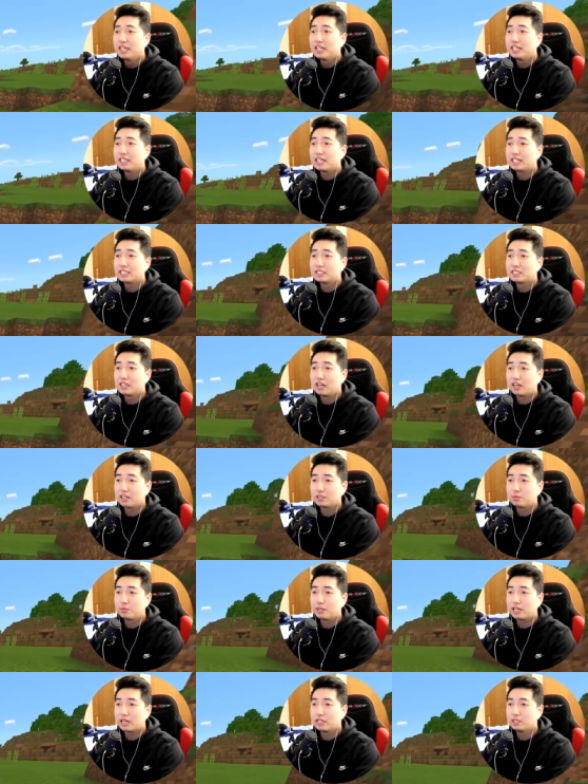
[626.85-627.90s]
and that sucks
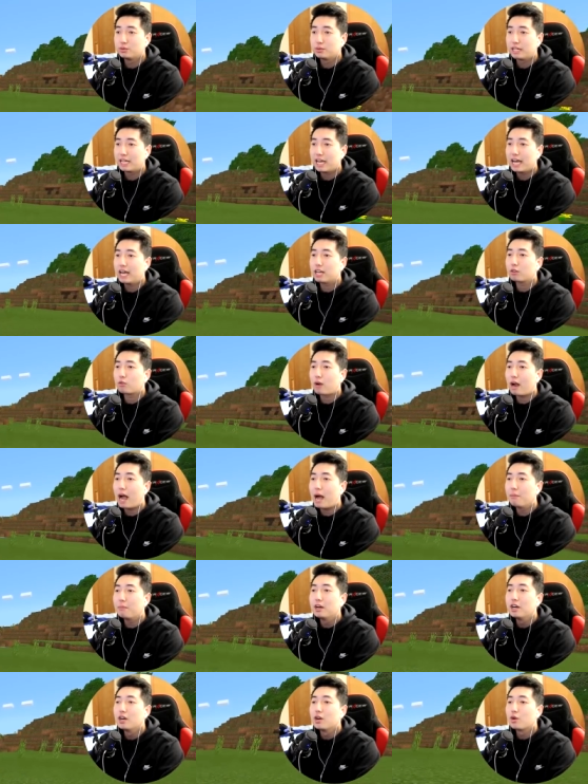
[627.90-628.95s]
because we can't
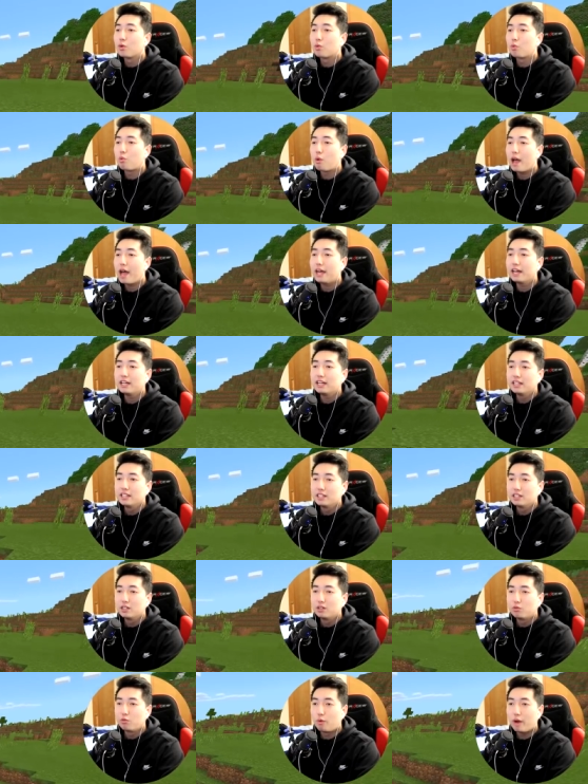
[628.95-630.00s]
grab red
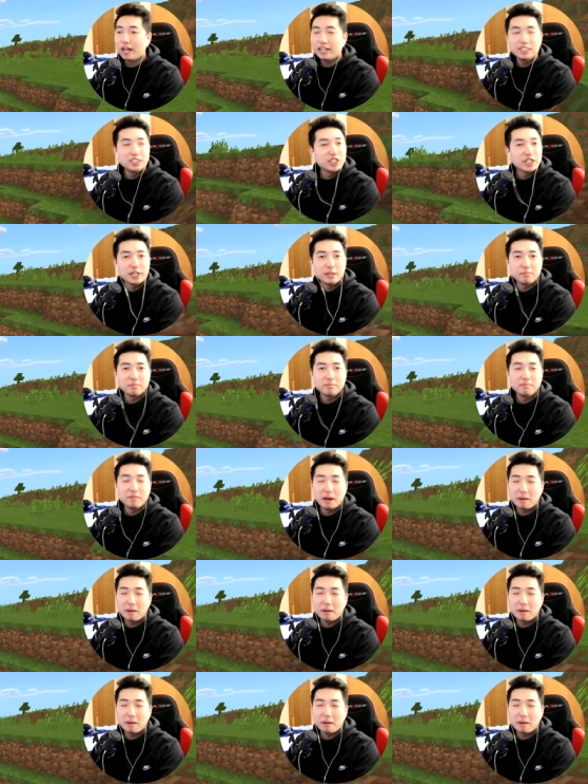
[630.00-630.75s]
red sheep.